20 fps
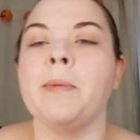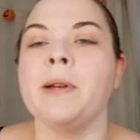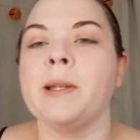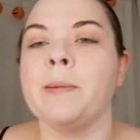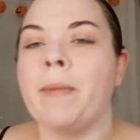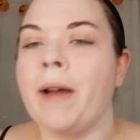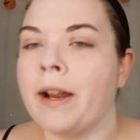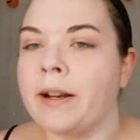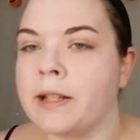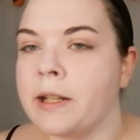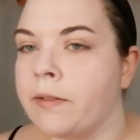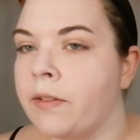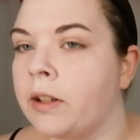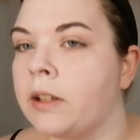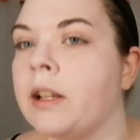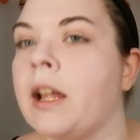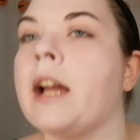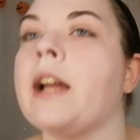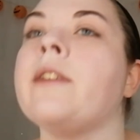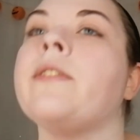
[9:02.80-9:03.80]
perspective
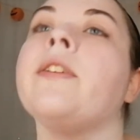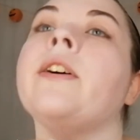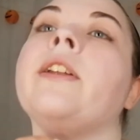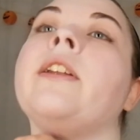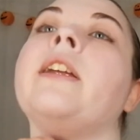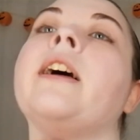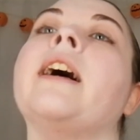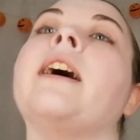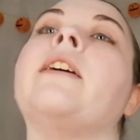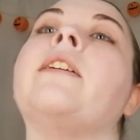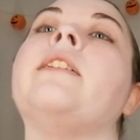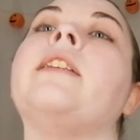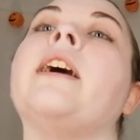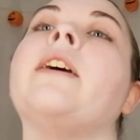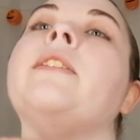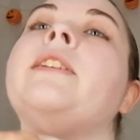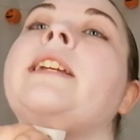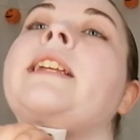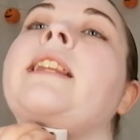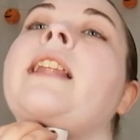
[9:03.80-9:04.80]
on life, and now
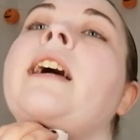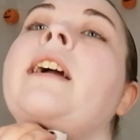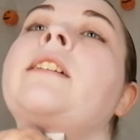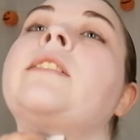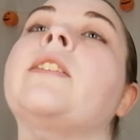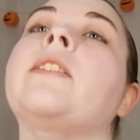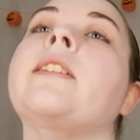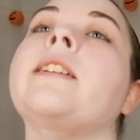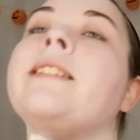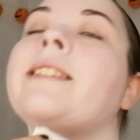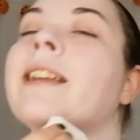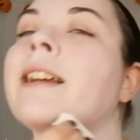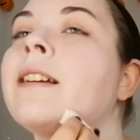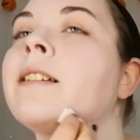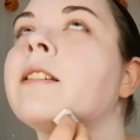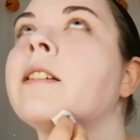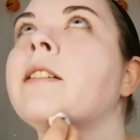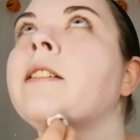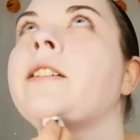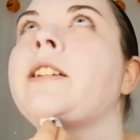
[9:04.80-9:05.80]
she likes all these
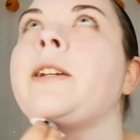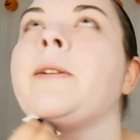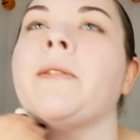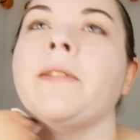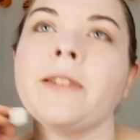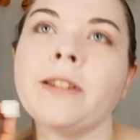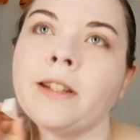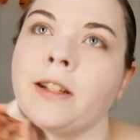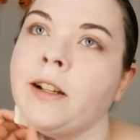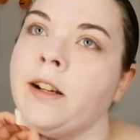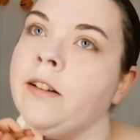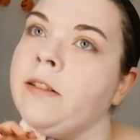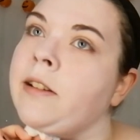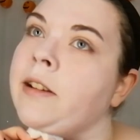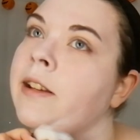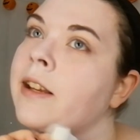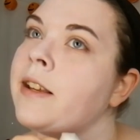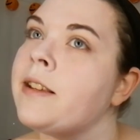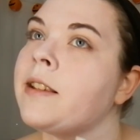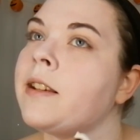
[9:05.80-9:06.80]
things and she wants to go to
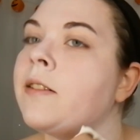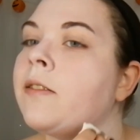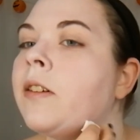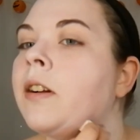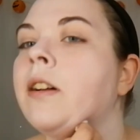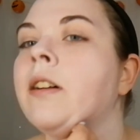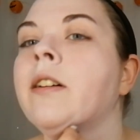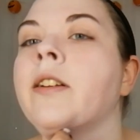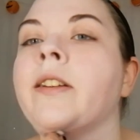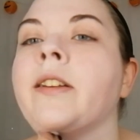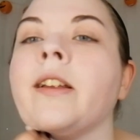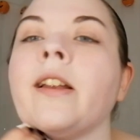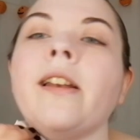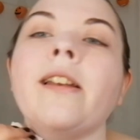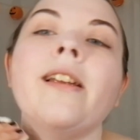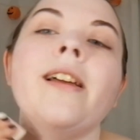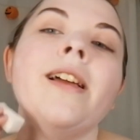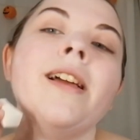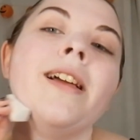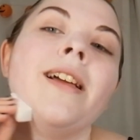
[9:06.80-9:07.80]
Disney World.
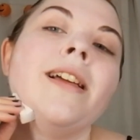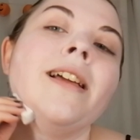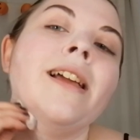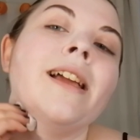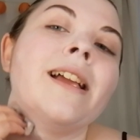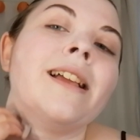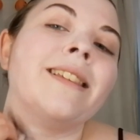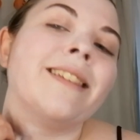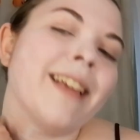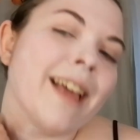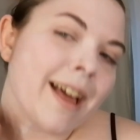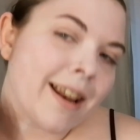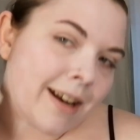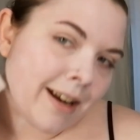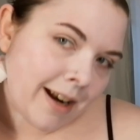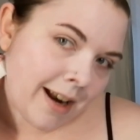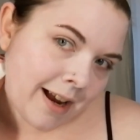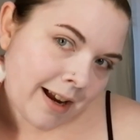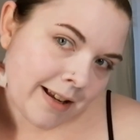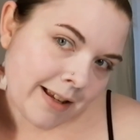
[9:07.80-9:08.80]
And it's kind
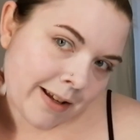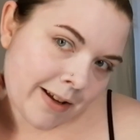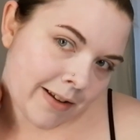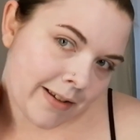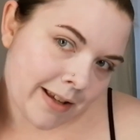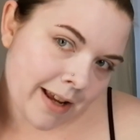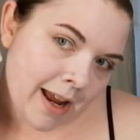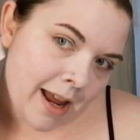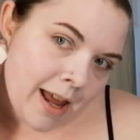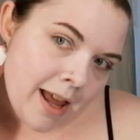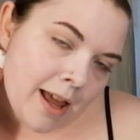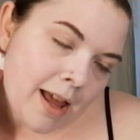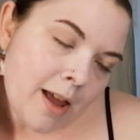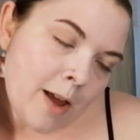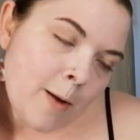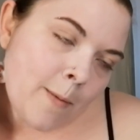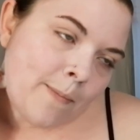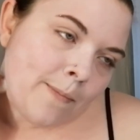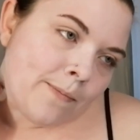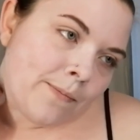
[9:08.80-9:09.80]
of nice because
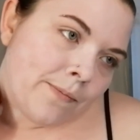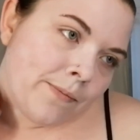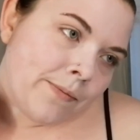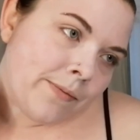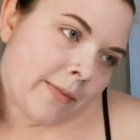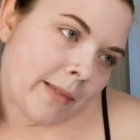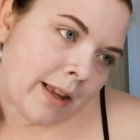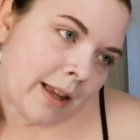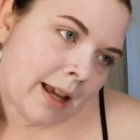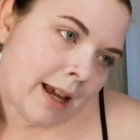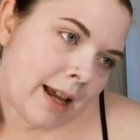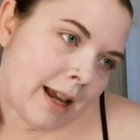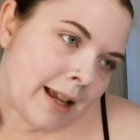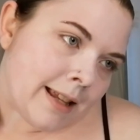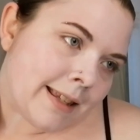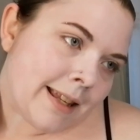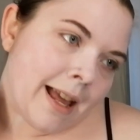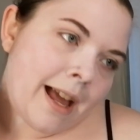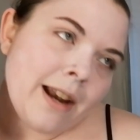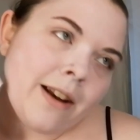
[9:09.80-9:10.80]

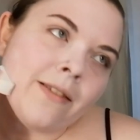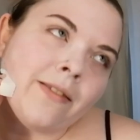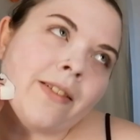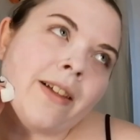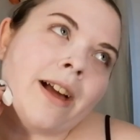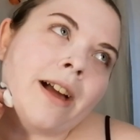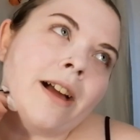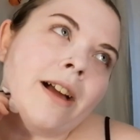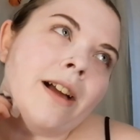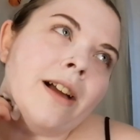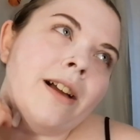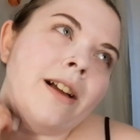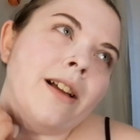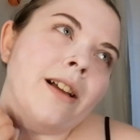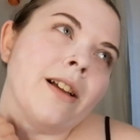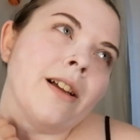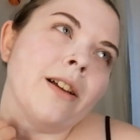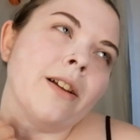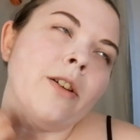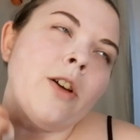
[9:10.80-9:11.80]
it's kind of that
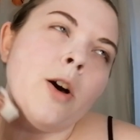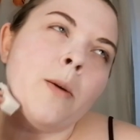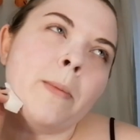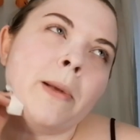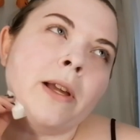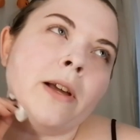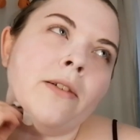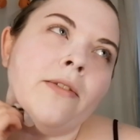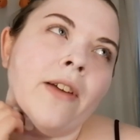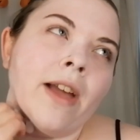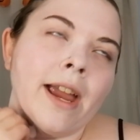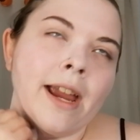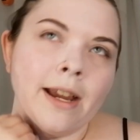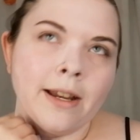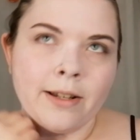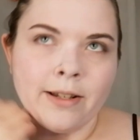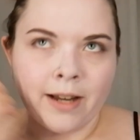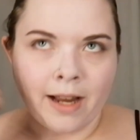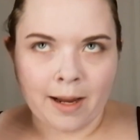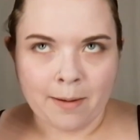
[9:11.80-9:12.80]
coming of
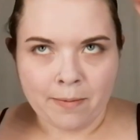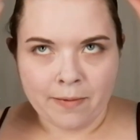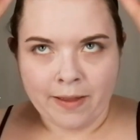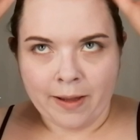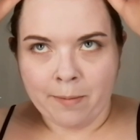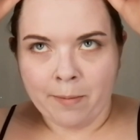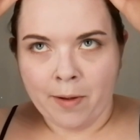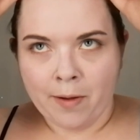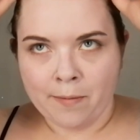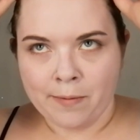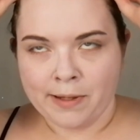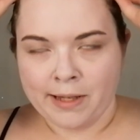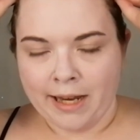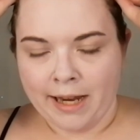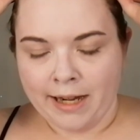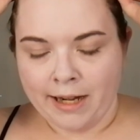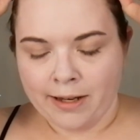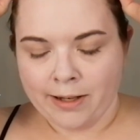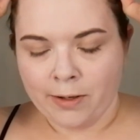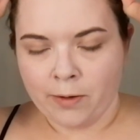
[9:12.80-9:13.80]
age type thing, but obviously
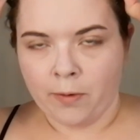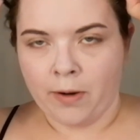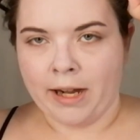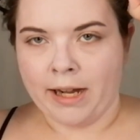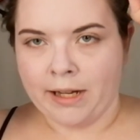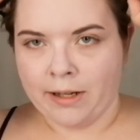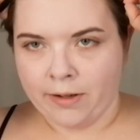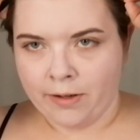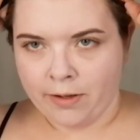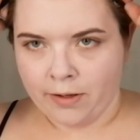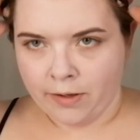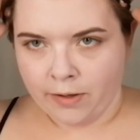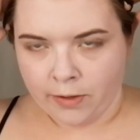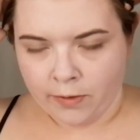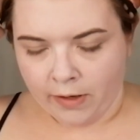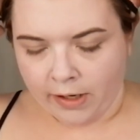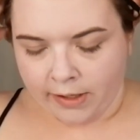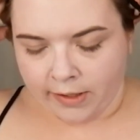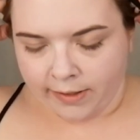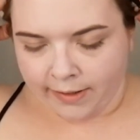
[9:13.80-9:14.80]
in a
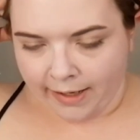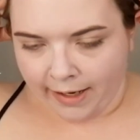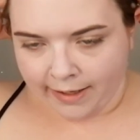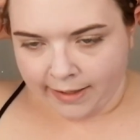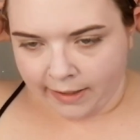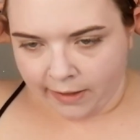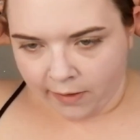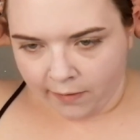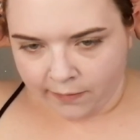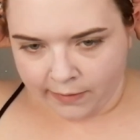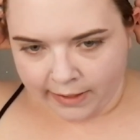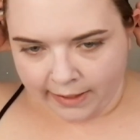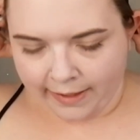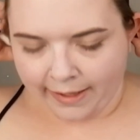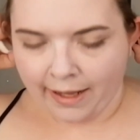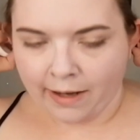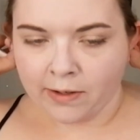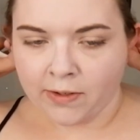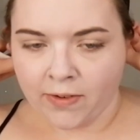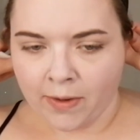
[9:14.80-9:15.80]
stranger setting. Obviously the
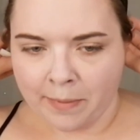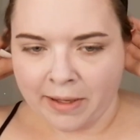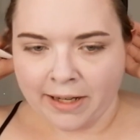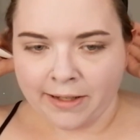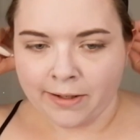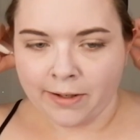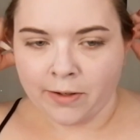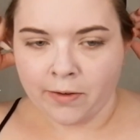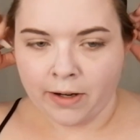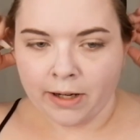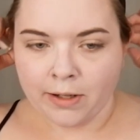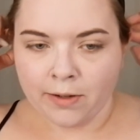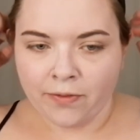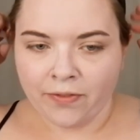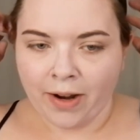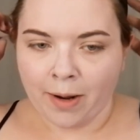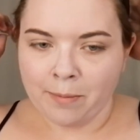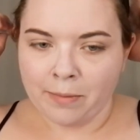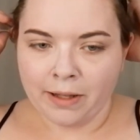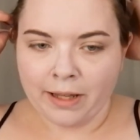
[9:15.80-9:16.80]
Addams Family is a strange
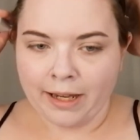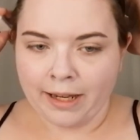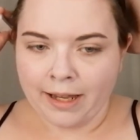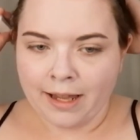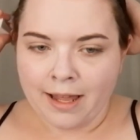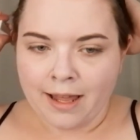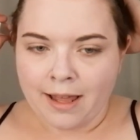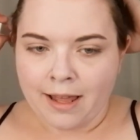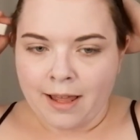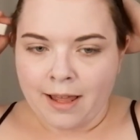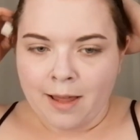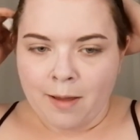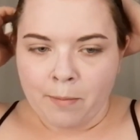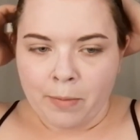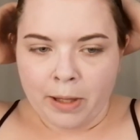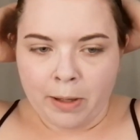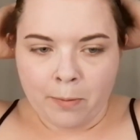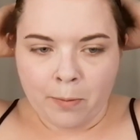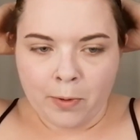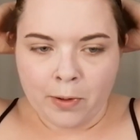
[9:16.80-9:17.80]
family,
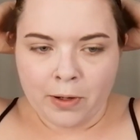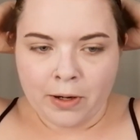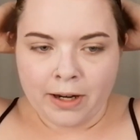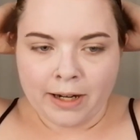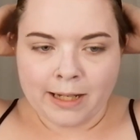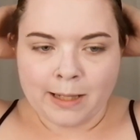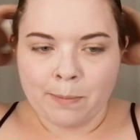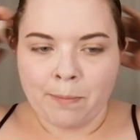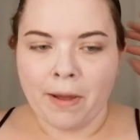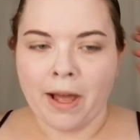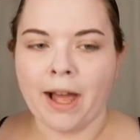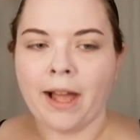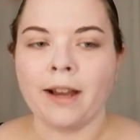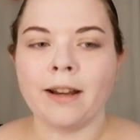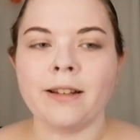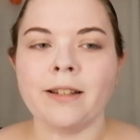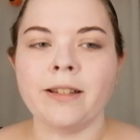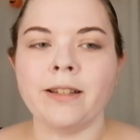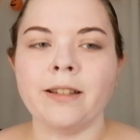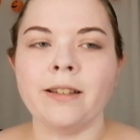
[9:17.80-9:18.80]
but you wouldn't
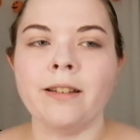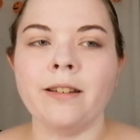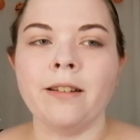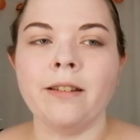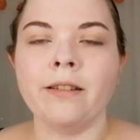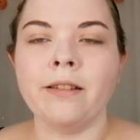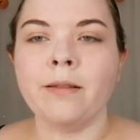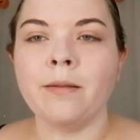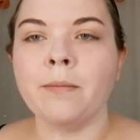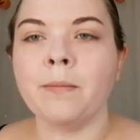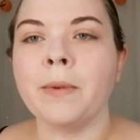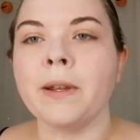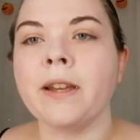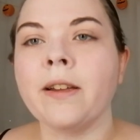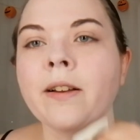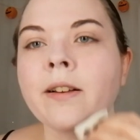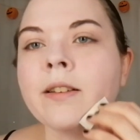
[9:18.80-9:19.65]
expect it